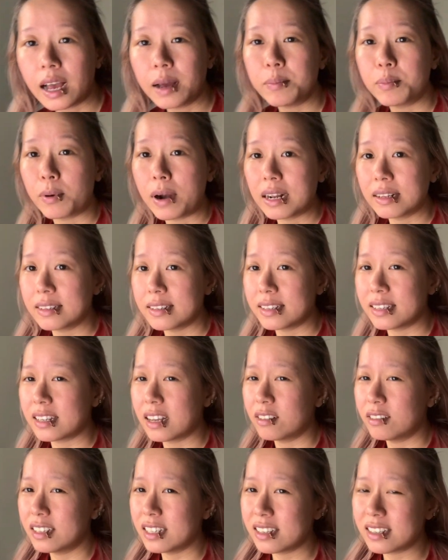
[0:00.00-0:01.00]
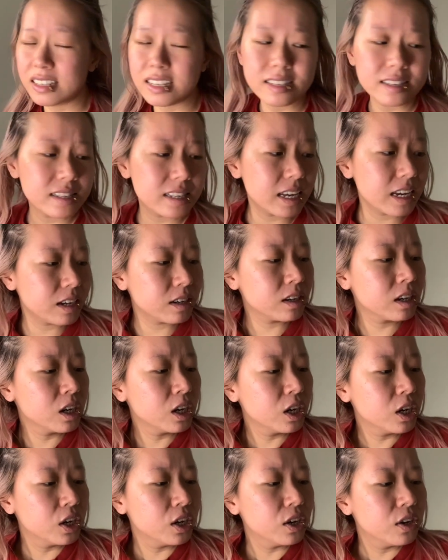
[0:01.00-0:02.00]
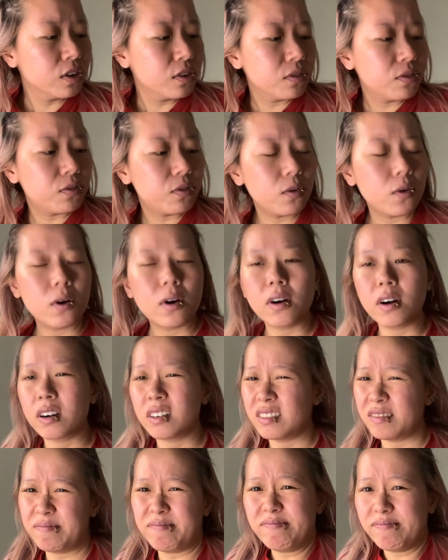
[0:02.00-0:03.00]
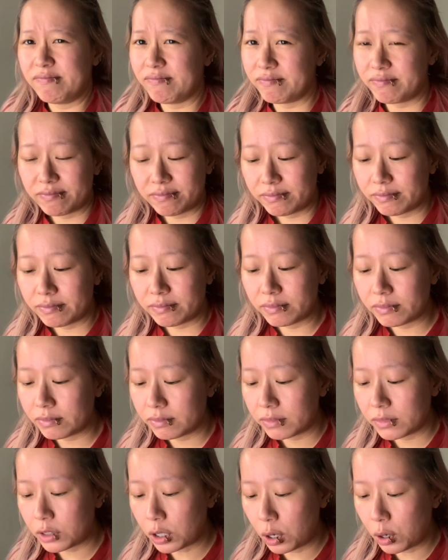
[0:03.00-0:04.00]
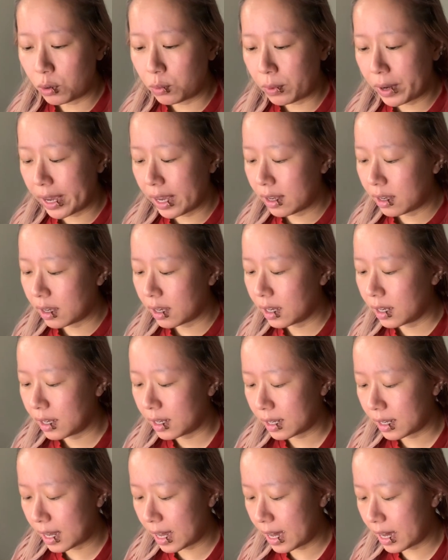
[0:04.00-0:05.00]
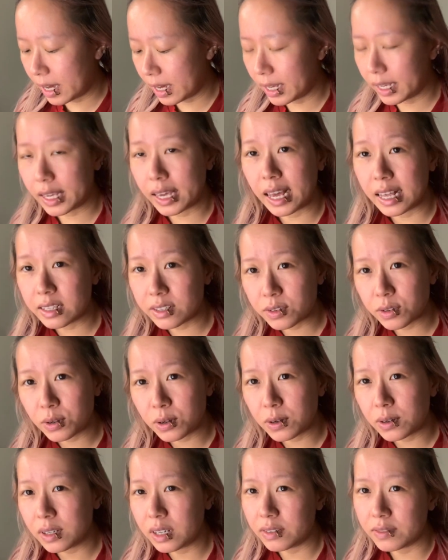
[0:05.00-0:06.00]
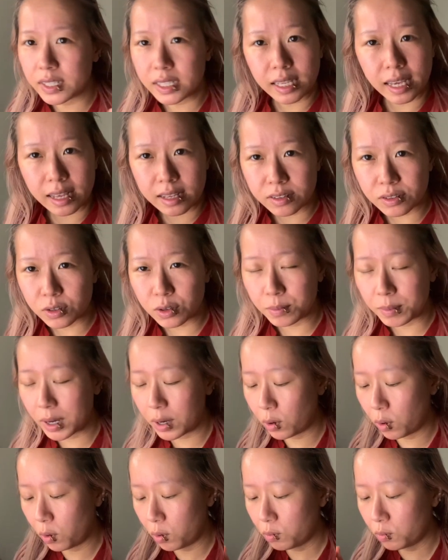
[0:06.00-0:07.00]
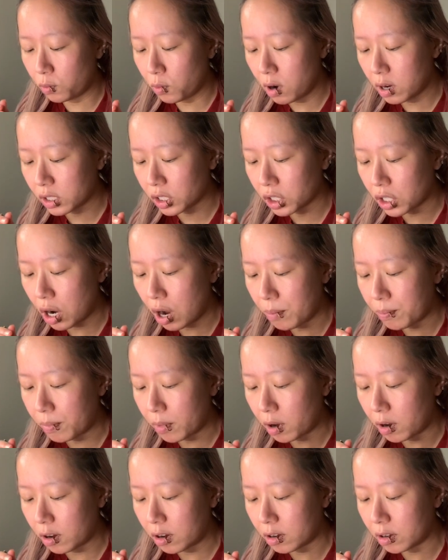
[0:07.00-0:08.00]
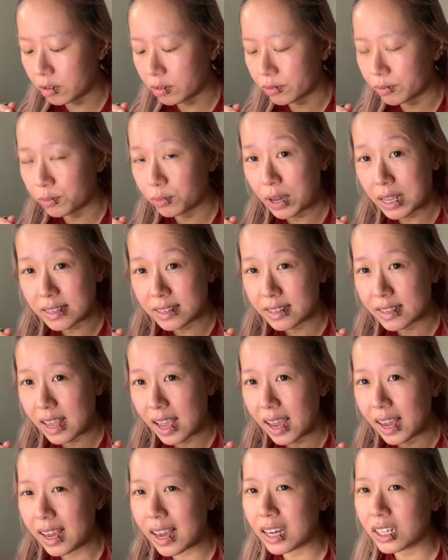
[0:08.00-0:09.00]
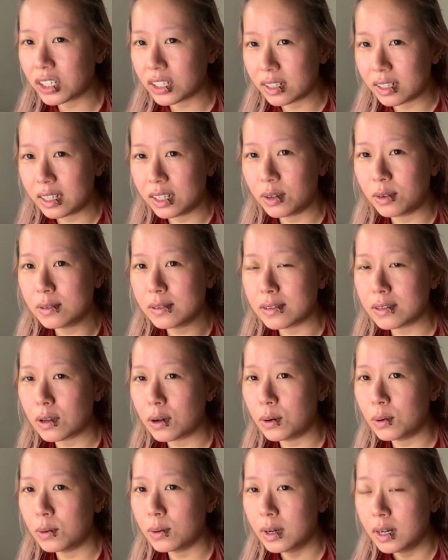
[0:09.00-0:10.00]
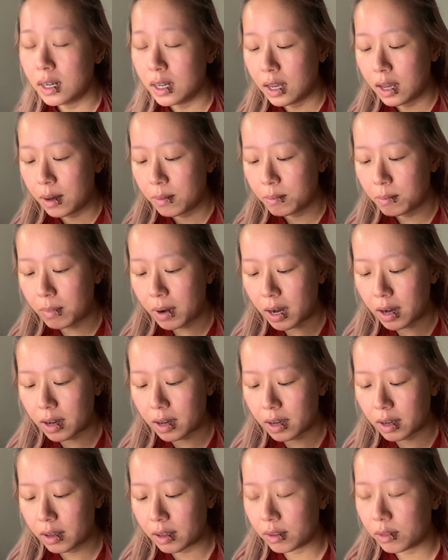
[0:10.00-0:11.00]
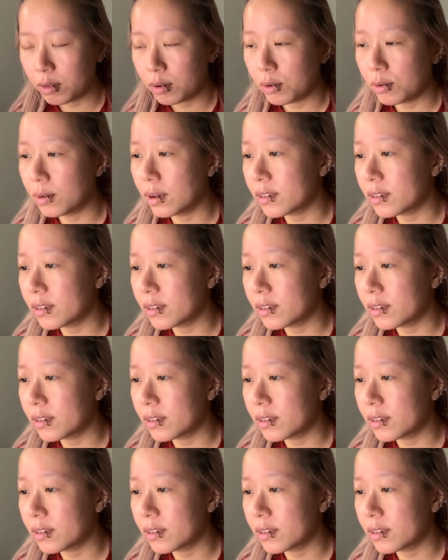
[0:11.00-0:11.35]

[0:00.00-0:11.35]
practiced self-distancing for the whole week. I cancel my own workshop on Wednesday, actually also through a